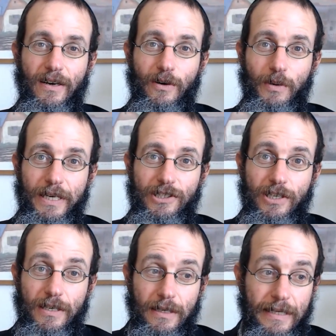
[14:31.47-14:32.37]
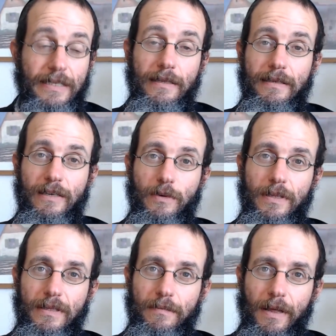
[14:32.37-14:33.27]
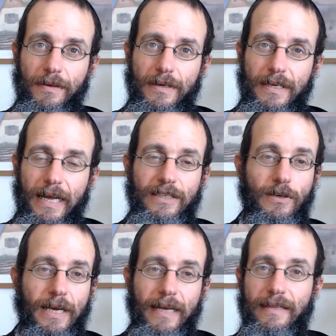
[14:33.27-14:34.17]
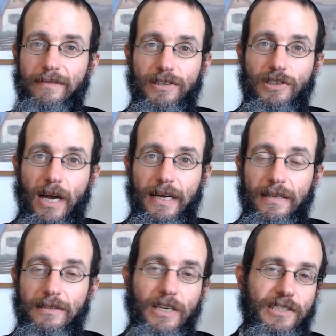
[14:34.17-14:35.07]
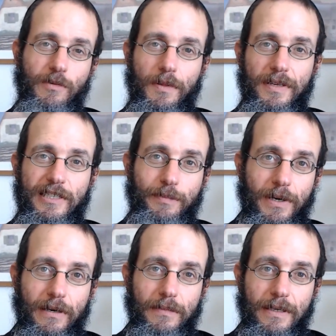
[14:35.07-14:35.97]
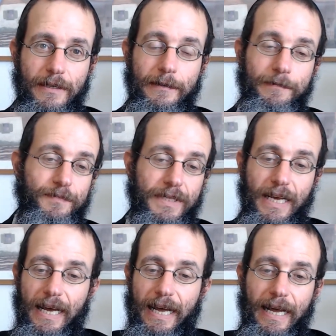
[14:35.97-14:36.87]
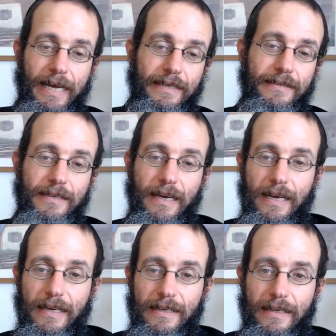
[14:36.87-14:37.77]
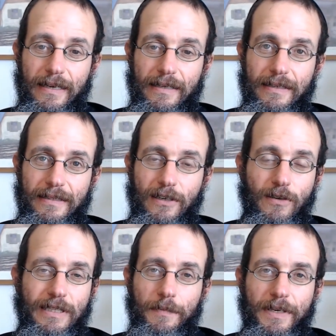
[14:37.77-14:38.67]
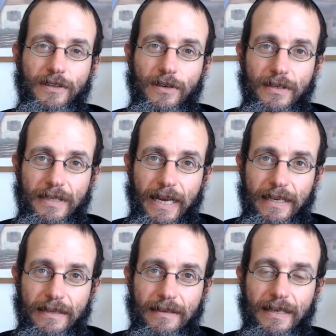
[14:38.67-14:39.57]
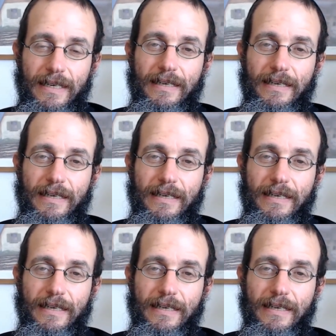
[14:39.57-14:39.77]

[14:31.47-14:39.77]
which is contained within the mother. And you can't have a child just with the sperm and something to contain it.